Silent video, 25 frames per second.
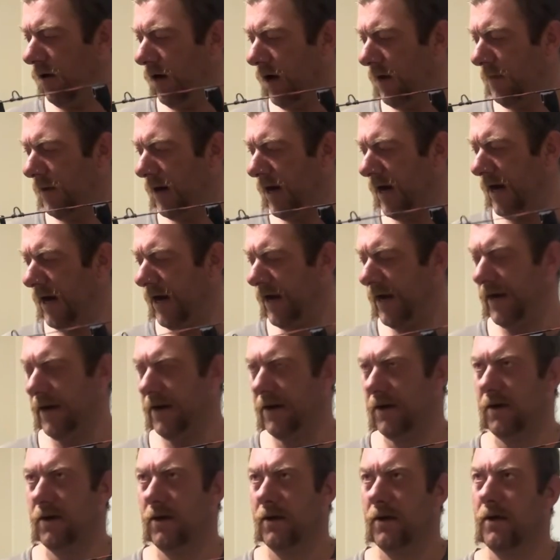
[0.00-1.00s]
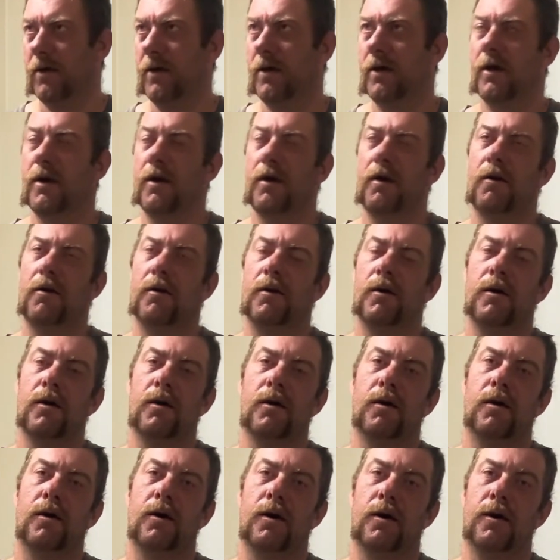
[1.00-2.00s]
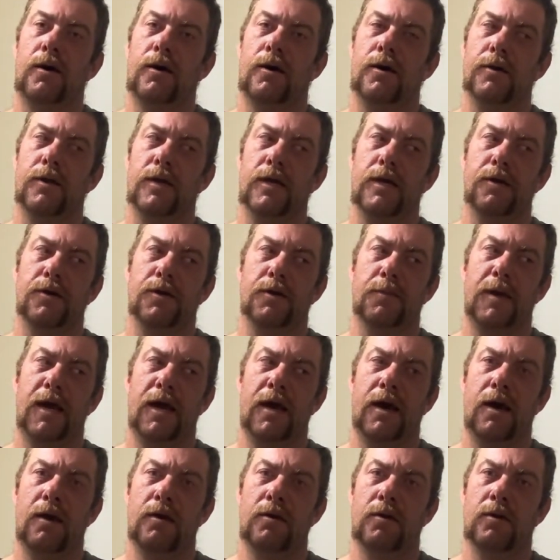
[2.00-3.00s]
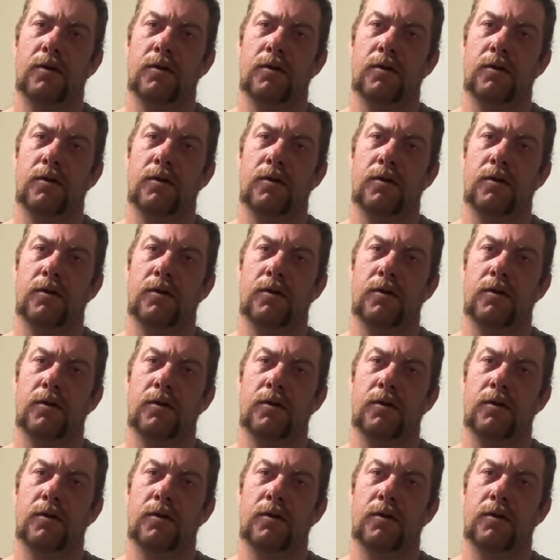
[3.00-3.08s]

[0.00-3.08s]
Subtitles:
I paid, I think it was about